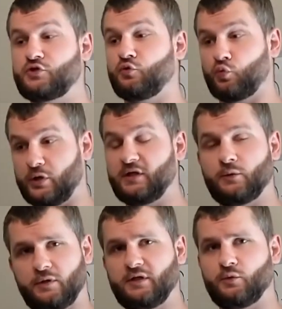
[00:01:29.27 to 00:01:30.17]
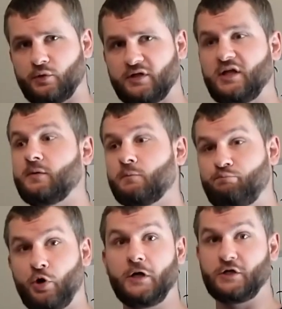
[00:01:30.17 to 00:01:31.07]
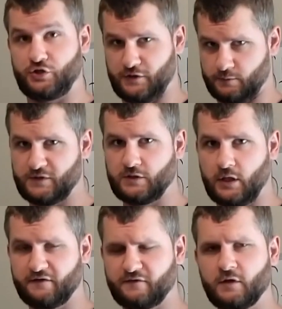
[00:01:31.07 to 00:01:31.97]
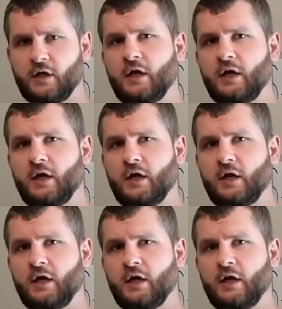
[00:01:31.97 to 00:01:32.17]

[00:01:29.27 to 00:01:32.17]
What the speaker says: to really punish some stuff.